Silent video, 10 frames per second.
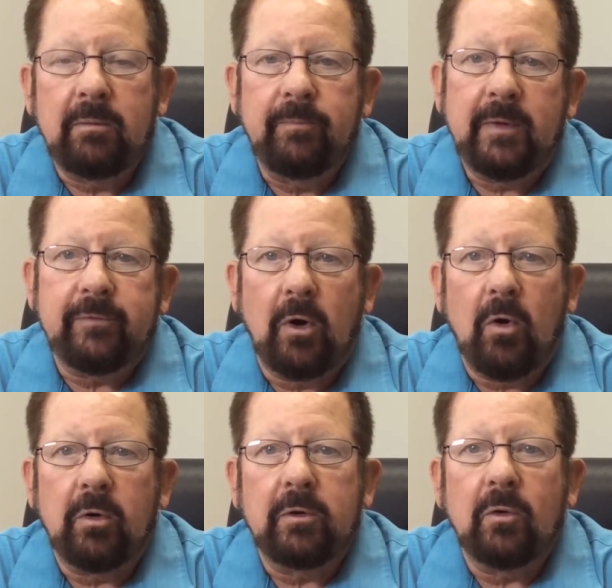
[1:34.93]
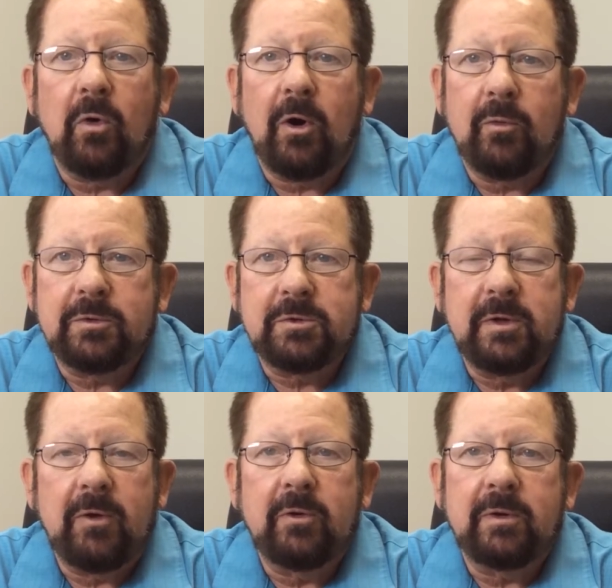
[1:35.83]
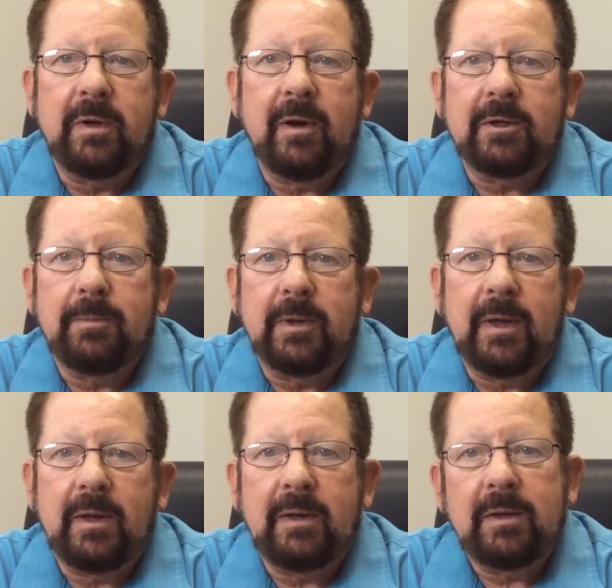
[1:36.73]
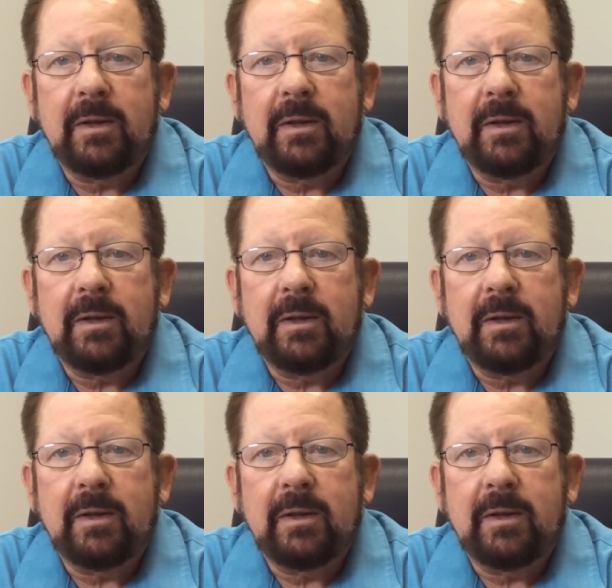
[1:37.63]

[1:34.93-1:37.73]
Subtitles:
If the hole in the wall was noted there at the beginning,